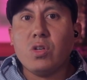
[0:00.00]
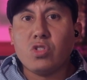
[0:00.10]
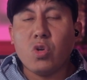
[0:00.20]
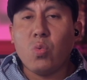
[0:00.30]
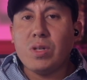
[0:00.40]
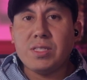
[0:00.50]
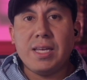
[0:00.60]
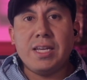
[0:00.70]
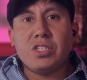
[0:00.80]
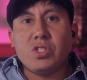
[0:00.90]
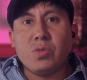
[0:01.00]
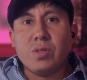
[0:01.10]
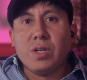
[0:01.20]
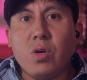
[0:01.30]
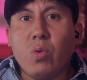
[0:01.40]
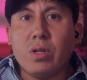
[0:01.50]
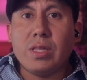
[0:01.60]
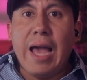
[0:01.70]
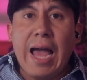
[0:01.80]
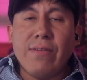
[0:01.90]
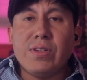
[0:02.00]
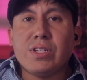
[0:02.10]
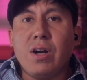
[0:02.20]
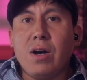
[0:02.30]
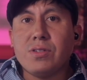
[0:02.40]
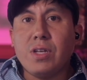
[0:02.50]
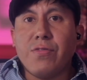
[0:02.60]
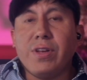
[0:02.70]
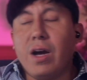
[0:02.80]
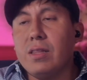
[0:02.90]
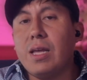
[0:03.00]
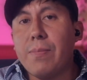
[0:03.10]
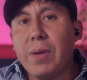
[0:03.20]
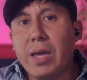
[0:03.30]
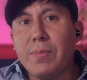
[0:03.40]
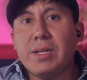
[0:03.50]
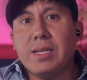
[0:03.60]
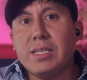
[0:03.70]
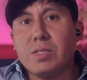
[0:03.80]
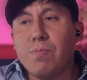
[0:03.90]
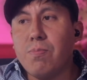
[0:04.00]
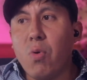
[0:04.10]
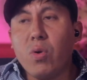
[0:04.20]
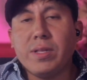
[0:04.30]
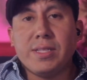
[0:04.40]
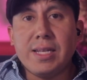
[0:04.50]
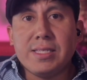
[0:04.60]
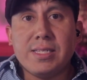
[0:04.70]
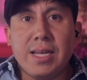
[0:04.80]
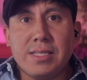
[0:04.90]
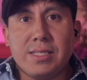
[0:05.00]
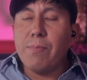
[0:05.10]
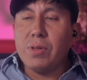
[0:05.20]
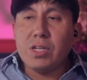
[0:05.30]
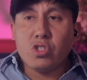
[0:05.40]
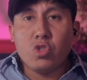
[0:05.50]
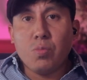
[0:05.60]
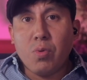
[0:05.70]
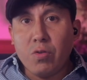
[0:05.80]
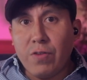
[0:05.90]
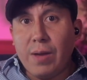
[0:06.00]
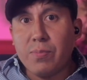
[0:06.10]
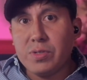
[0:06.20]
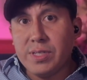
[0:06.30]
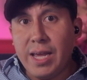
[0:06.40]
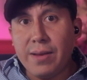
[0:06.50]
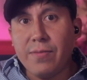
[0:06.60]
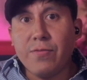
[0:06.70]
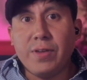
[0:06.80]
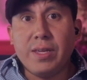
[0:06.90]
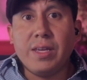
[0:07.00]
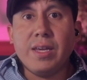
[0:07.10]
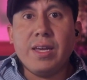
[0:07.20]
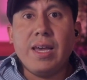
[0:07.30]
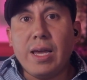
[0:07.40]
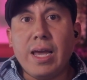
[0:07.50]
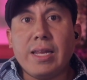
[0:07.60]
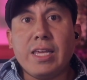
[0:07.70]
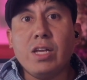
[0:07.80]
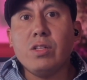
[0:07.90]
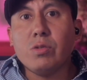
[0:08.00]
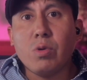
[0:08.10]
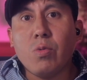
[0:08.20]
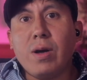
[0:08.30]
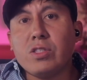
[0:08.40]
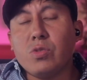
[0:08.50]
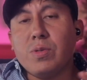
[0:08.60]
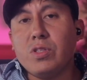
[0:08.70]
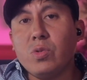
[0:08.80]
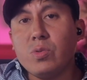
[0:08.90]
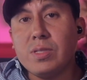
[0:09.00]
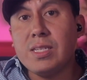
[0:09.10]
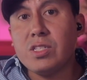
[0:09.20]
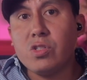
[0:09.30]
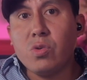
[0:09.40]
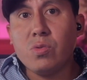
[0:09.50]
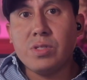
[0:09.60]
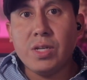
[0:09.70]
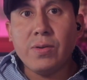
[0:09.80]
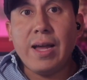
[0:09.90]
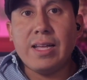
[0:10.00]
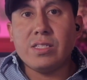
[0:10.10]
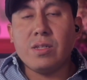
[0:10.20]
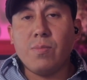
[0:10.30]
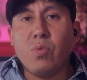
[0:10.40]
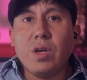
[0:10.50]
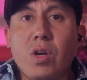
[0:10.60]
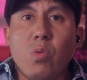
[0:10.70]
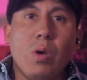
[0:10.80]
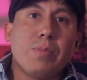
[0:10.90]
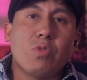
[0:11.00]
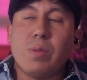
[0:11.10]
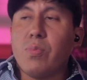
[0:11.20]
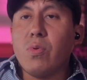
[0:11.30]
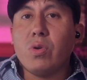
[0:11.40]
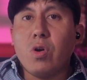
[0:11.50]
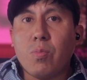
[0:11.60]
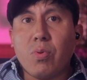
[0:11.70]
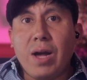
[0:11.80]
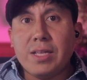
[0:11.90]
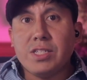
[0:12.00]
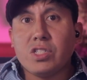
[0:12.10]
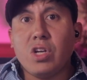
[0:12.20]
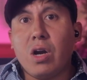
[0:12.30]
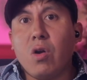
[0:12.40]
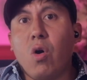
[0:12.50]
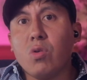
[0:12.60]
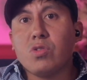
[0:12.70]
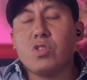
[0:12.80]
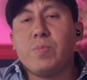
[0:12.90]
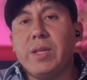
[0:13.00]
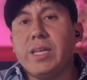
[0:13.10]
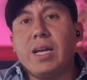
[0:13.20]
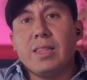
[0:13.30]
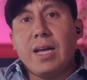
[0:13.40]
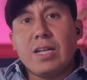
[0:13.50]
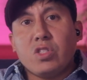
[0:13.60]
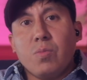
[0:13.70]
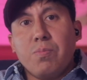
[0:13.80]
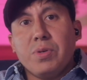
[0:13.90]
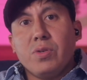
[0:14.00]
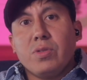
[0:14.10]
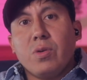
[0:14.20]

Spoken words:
So what's the issue? Well, the average cost of an online payment is 0.10 cents plus 2.5% fee. And Helio will want to reduce this to zero at some point. Web 3.0 projects are also spending a lot to build their